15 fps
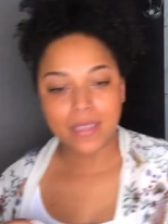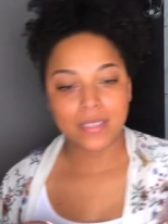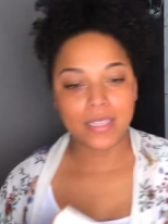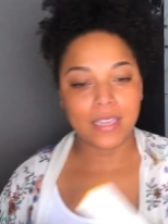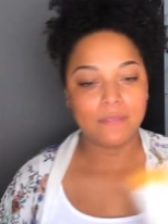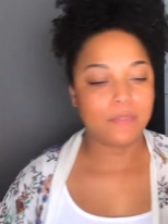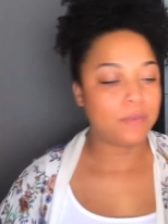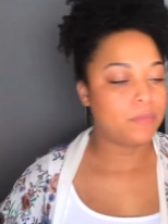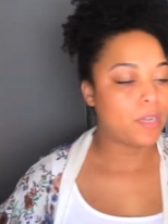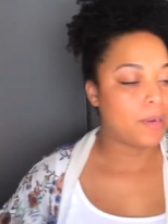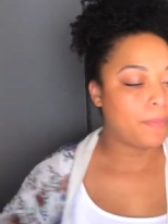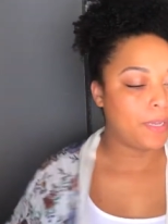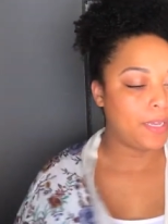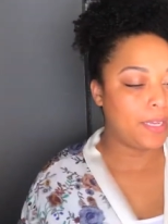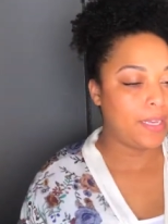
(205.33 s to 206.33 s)
Next thing from
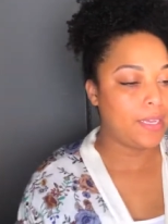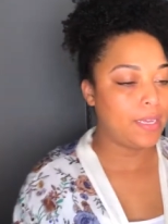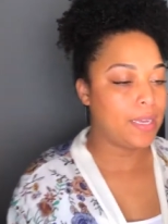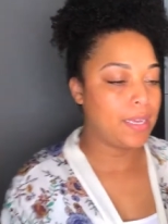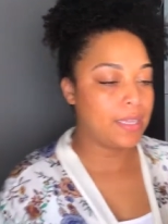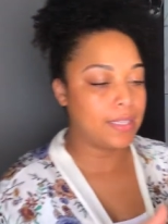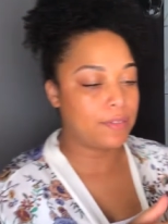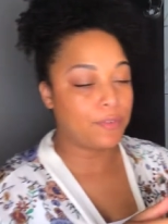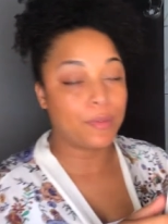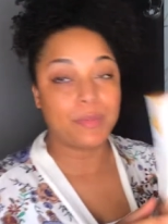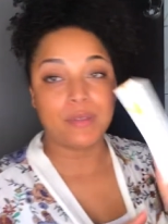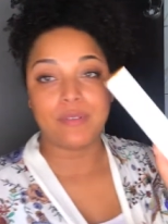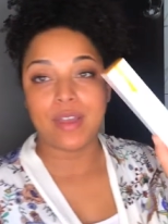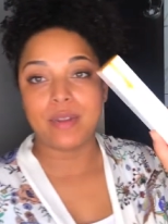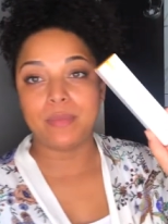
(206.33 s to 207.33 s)
Derma E is from
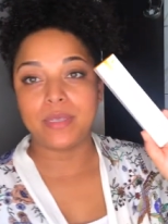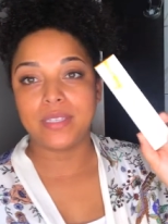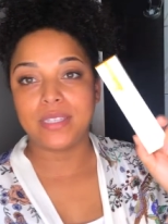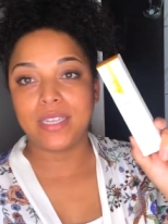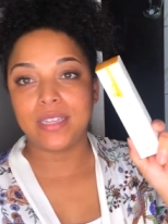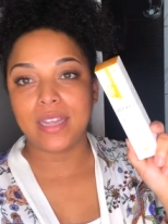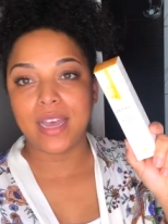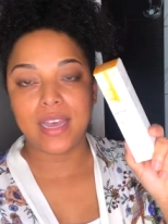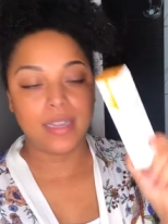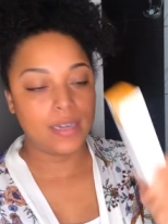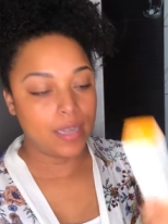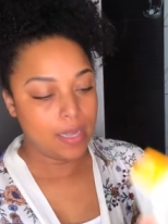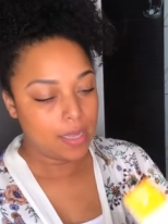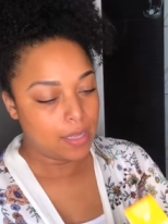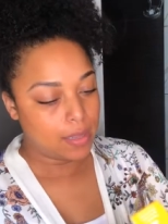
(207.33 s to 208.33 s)
the vitamin C line.
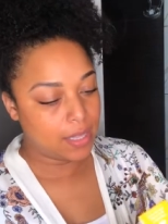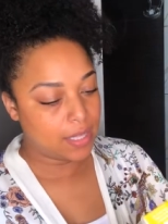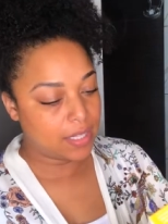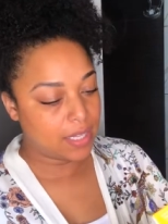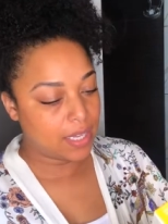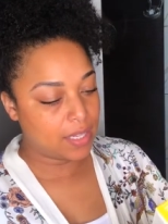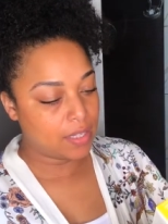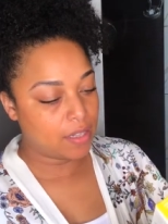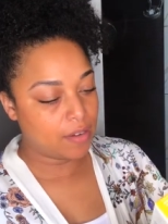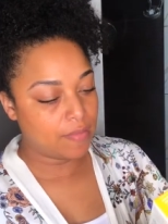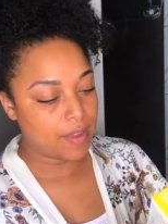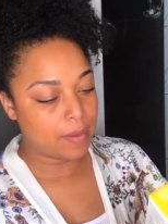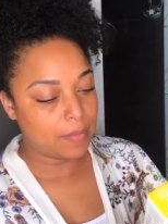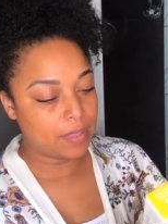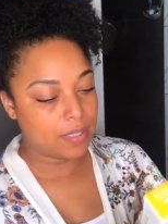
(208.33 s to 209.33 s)
This is their
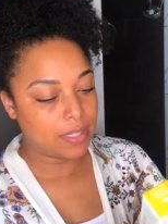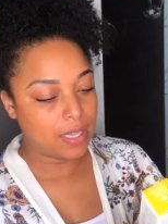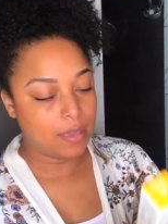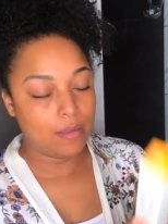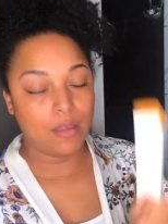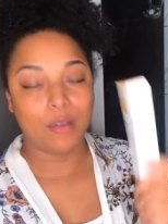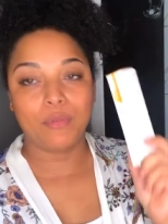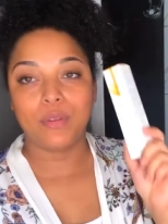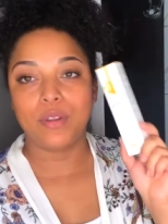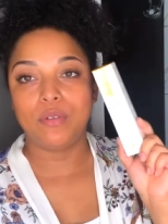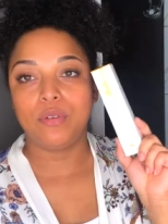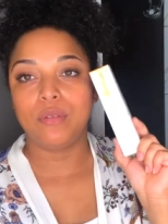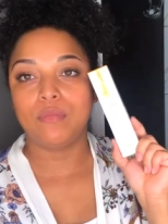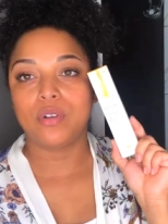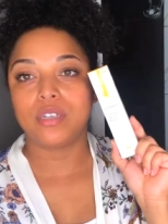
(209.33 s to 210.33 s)
vitamin C
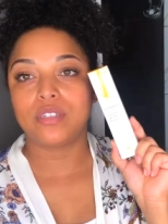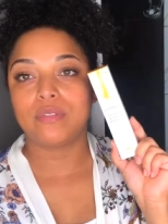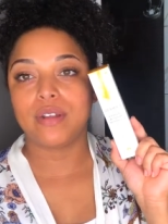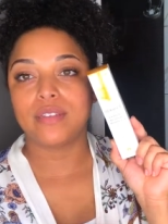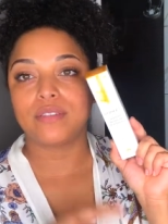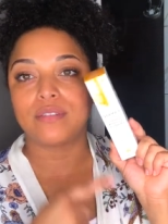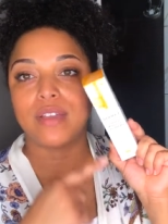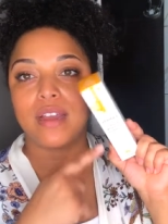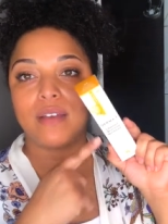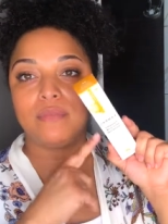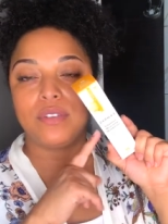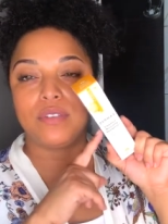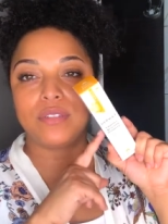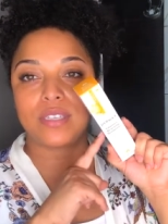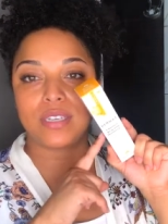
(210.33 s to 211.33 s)
renewing moisturizer. Now I'm
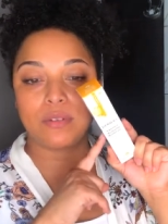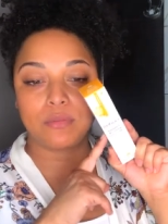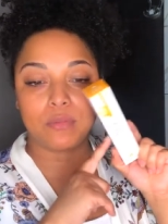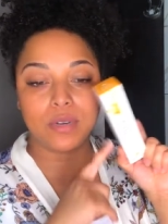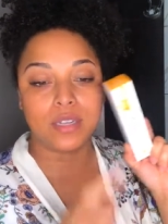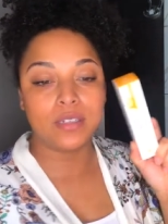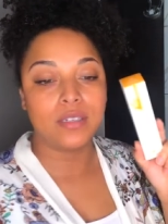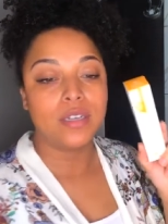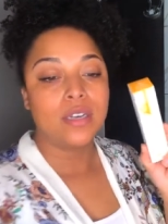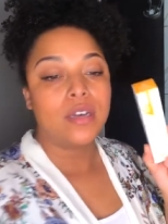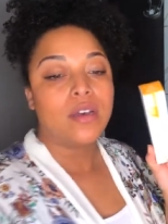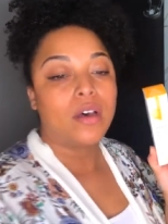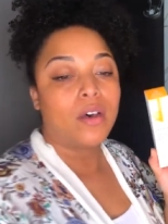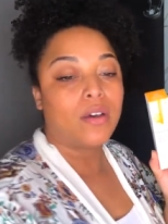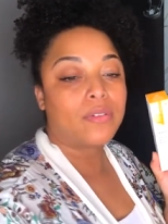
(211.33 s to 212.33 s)
using one
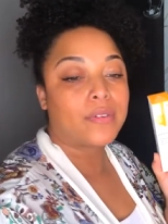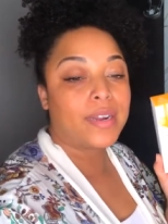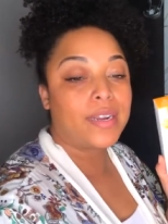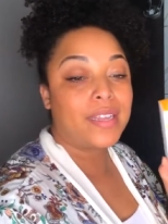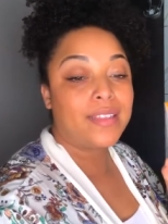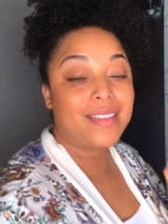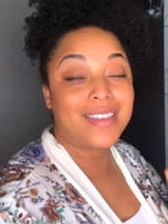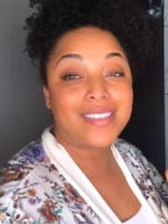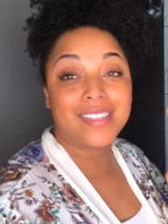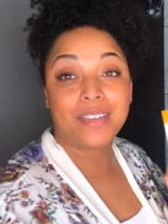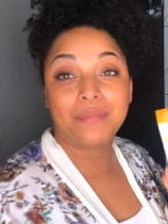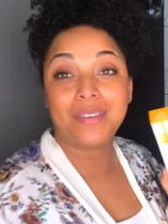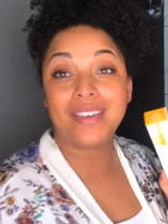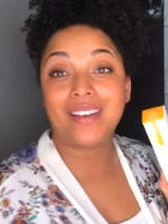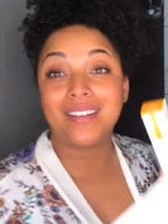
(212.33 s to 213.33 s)
already. They
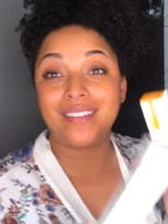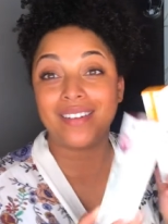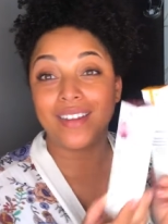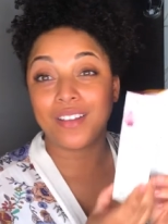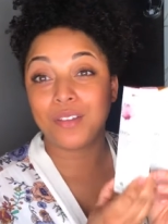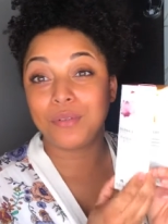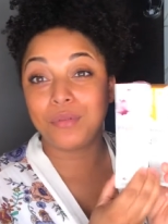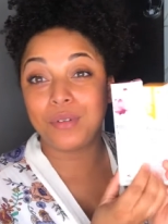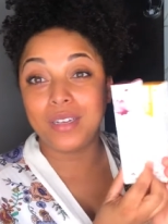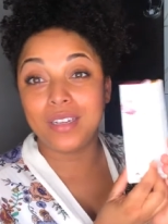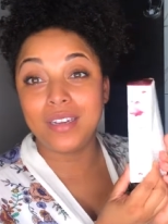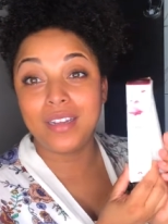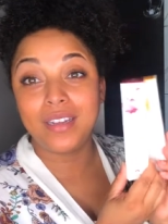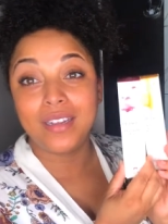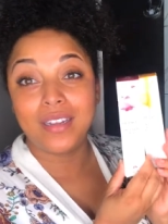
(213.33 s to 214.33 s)
sent me another
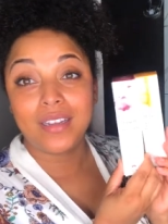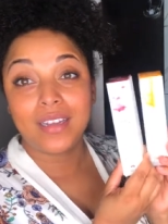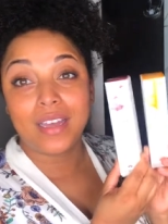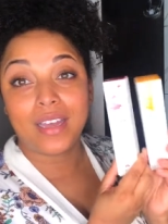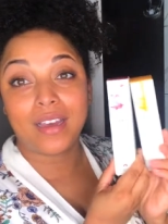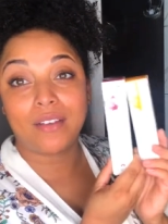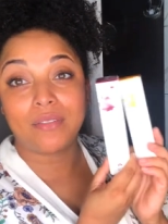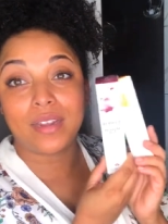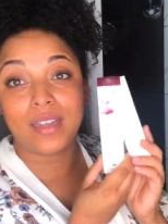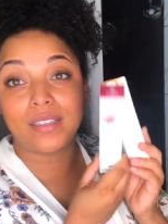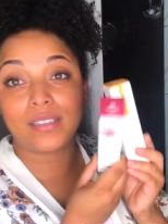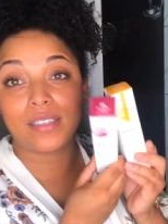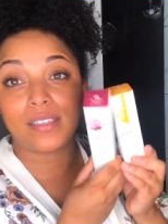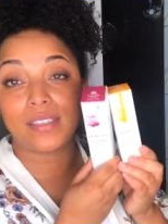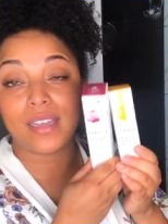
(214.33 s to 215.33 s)
one. How
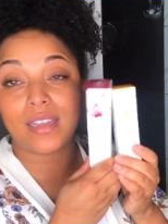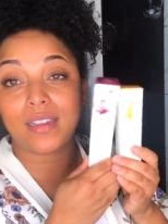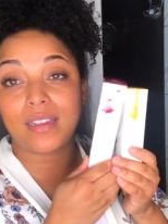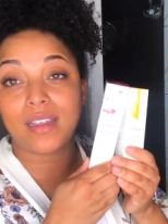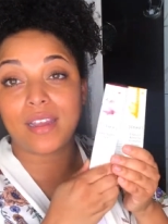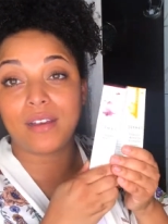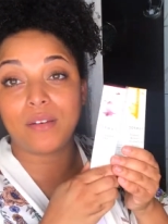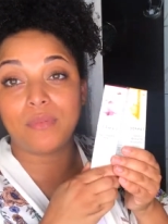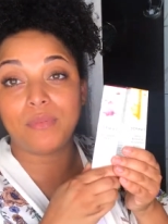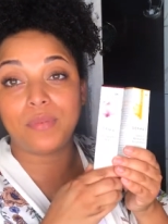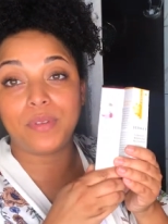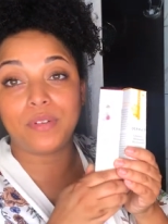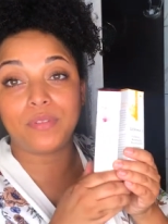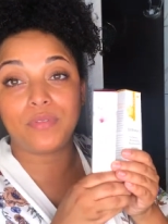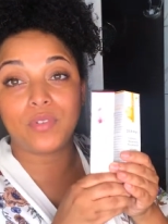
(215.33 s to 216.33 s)
nice is that? How
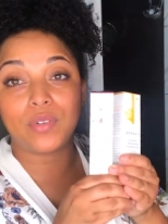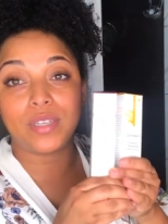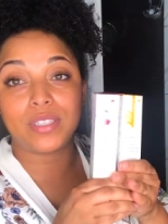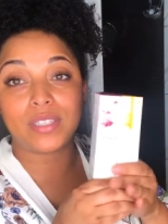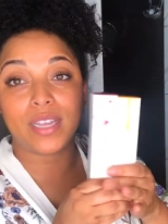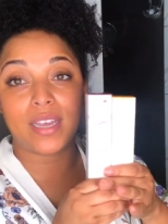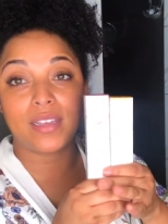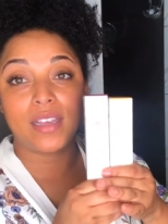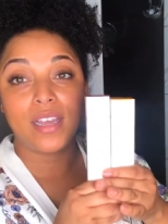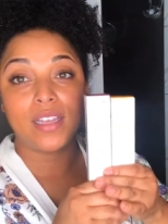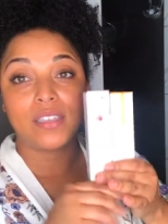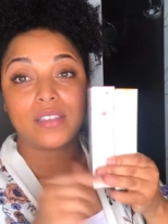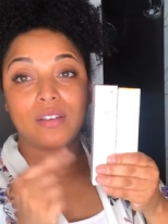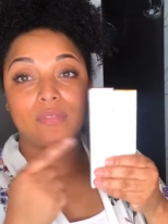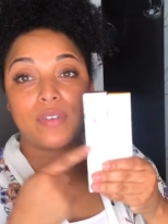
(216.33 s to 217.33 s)
beautiful is that?
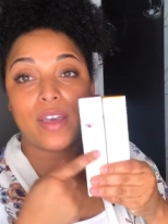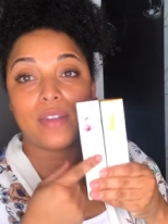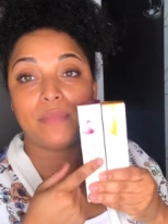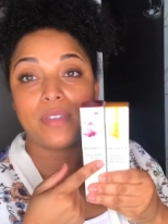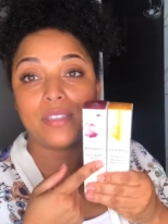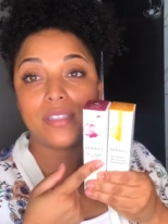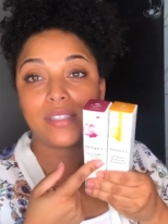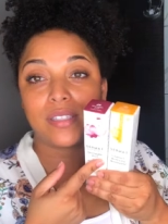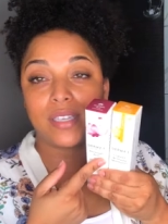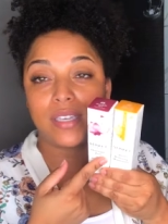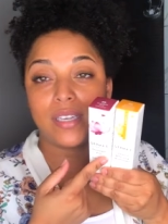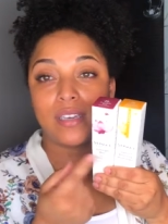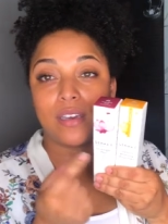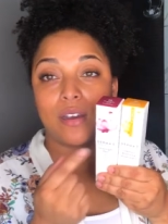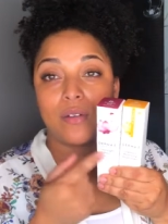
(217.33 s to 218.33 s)
So vitamin
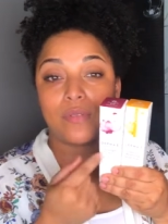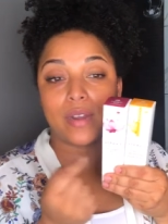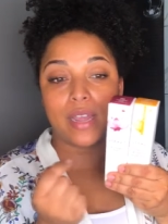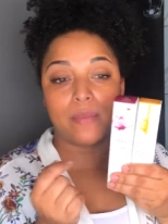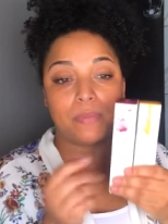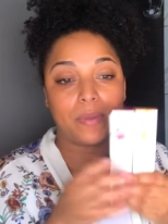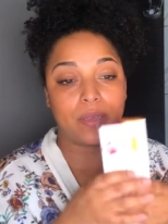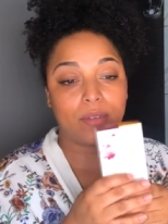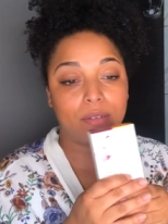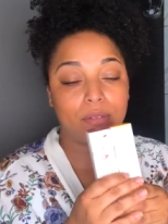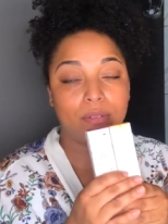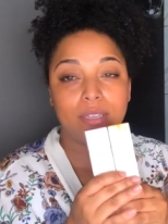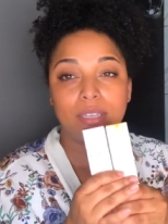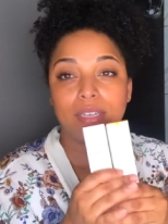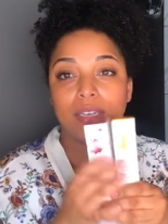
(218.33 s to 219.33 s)
C overnight
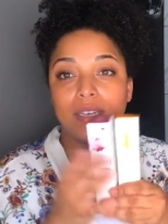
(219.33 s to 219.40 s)
peel.